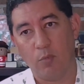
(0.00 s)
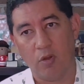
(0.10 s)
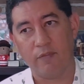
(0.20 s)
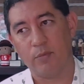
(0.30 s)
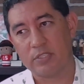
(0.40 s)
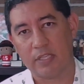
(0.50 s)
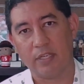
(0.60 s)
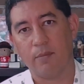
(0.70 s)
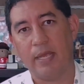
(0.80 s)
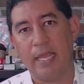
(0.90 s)
more of it was
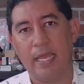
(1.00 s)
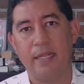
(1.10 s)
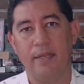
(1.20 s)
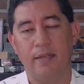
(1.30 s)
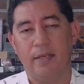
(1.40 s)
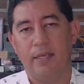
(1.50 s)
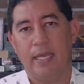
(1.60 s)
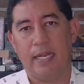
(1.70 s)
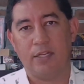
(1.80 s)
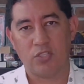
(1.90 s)
clear in my head,
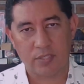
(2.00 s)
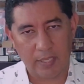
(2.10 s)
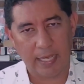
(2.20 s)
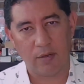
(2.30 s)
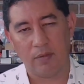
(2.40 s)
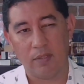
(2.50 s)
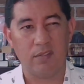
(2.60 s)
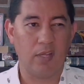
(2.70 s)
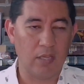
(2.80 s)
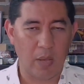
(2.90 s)
and I just had
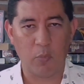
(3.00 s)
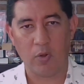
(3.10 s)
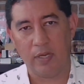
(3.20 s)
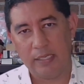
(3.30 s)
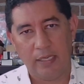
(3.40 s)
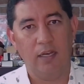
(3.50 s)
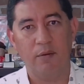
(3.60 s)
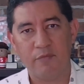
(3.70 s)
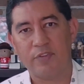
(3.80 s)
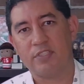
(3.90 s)
a lot more
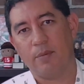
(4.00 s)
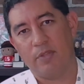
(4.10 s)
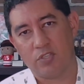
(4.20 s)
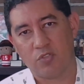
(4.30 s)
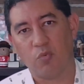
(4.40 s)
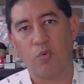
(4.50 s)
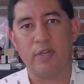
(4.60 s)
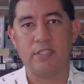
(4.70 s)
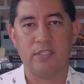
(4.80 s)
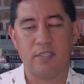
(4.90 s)
oomph in some of the
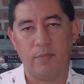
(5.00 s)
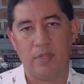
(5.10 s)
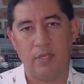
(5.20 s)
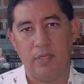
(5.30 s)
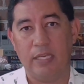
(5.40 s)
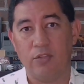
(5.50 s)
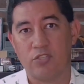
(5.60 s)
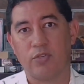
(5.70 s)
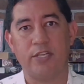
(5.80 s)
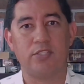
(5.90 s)
stories and some of the
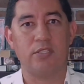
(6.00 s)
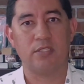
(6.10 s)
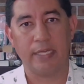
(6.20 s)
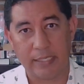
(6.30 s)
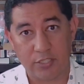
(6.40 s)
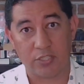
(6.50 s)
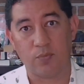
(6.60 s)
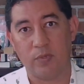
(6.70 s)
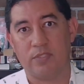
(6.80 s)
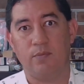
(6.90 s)
illustrations. Like, it
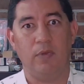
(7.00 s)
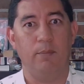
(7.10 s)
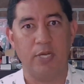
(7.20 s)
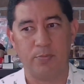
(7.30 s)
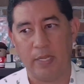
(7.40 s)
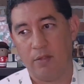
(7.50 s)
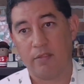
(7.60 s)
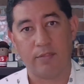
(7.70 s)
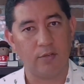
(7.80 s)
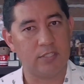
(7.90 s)
just was much better.
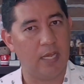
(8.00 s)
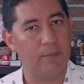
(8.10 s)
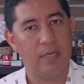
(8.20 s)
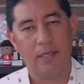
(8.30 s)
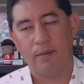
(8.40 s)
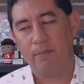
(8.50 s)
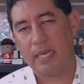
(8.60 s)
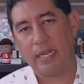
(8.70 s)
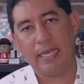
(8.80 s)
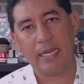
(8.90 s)
The third time,
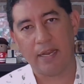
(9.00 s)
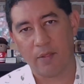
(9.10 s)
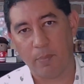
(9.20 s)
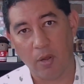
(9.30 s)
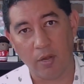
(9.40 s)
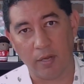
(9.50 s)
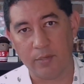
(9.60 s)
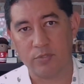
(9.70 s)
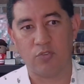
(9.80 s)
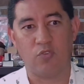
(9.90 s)
man, I hit it out of the park.
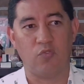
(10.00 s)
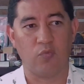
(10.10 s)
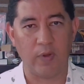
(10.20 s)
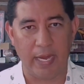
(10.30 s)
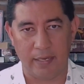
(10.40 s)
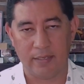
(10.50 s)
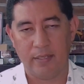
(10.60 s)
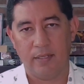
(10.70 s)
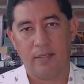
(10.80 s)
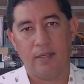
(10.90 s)
It was great.
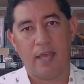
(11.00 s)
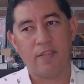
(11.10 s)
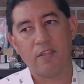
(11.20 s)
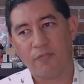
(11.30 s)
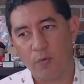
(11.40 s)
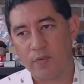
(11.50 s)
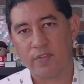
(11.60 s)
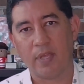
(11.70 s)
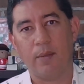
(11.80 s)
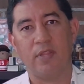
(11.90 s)
And then the
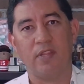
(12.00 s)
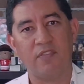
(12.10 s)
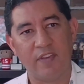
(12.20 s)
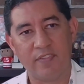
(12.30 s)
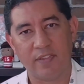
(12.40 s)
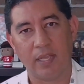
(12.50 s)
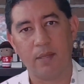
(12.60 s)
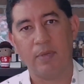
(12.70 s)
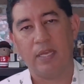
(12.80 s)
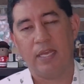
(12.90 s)
fourth time, and then the fifth
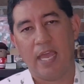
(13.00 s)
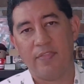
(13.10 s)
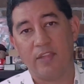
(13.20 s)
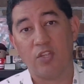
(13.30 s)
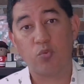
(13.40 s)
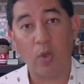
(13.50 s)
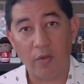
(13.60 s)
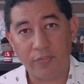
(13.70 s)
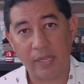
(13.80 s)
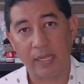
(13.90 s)
time, and then the
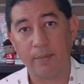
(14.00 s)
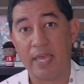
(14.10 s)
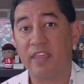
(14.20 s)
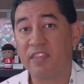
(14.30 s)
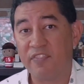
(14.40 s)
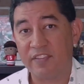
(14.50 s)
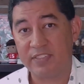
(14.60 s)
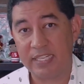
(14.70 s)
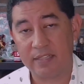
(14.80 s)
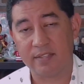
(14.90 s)
12th time, and then the
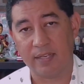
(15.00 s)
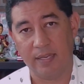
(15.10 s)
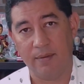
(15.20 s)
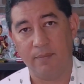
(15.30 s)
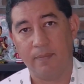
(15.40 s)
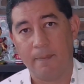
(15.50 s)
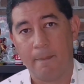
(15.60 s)
15th time,